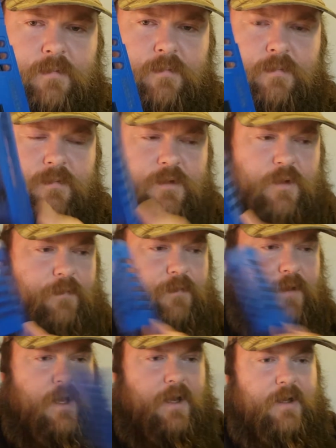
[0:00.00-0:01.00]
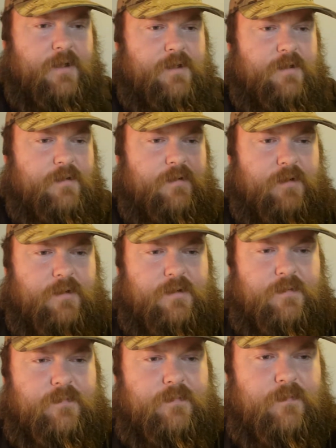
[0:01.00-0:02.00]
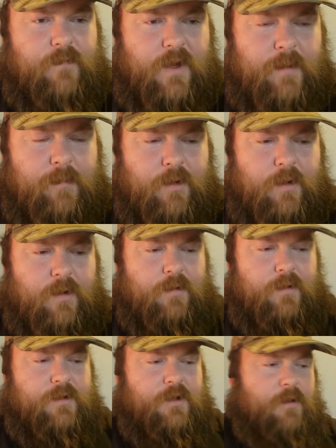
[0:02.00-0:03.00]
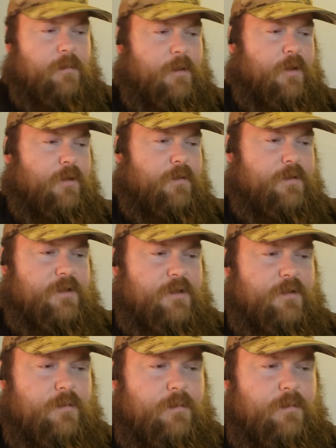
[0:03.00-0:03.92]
So the Flash, the Viper, the Turbo, the Zoom, the